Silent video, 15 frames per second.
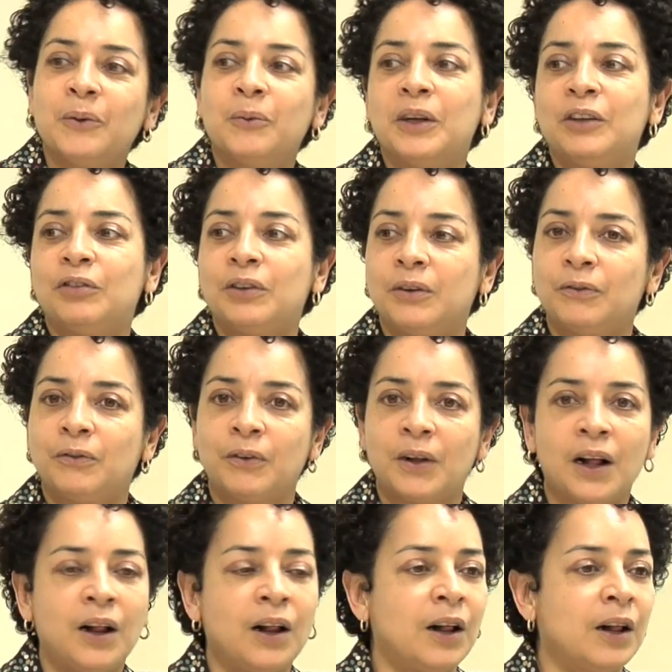which
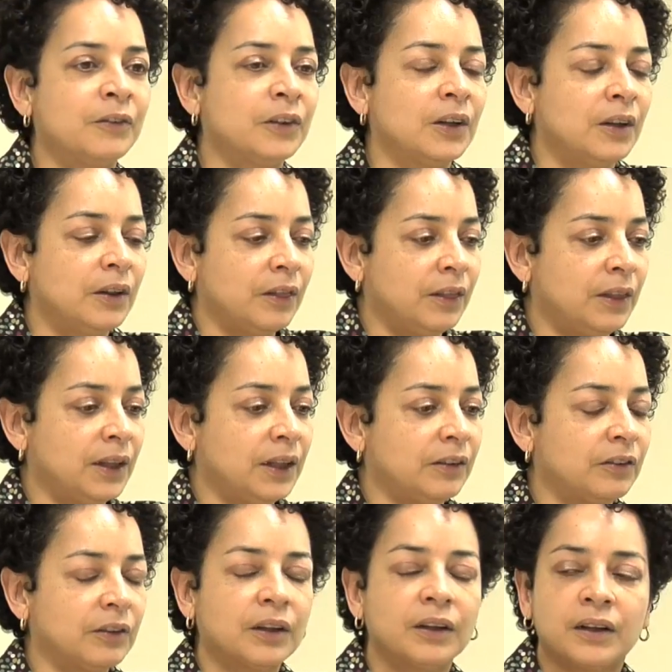involved
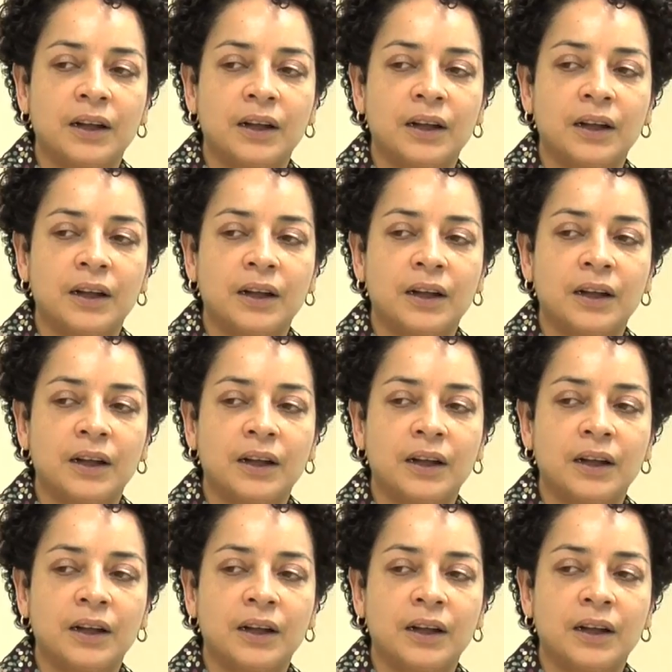this